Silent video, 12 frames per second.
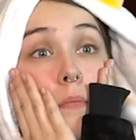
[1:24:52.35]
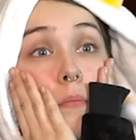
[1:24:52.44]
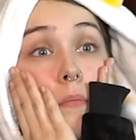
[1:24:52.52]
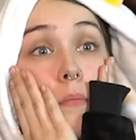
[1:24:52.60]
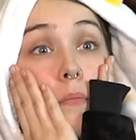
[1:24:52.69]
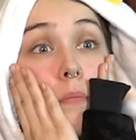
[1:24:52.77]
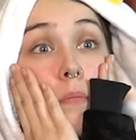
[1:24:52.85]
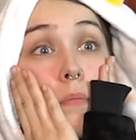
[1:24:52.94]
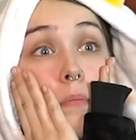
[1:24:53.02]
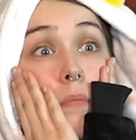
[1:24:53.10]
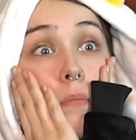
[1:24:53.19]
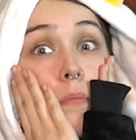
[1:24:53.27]
Oh
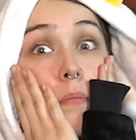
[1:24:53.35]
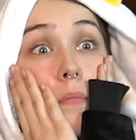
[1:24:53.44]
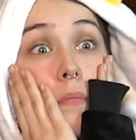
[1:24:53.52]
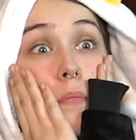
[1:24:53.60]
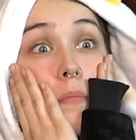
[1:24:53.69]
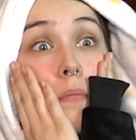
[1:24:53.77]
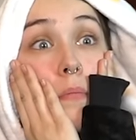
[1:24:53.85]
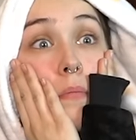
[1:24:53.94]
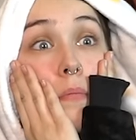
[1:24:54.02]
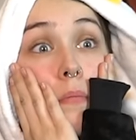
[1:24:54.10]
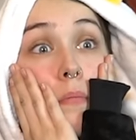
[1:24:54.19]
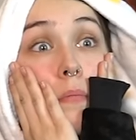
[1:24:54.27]
Does
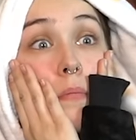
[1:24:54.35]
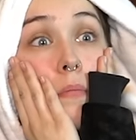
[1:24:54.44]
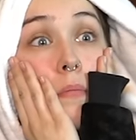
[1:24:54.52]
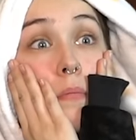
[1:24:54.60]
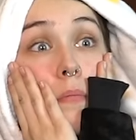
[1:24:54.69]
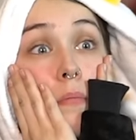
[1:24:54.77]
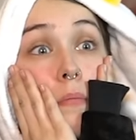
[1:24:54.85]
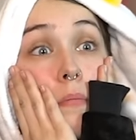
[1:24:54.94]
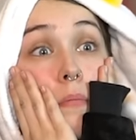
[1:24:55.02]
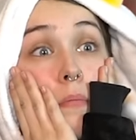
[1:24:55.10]
this mean we have to start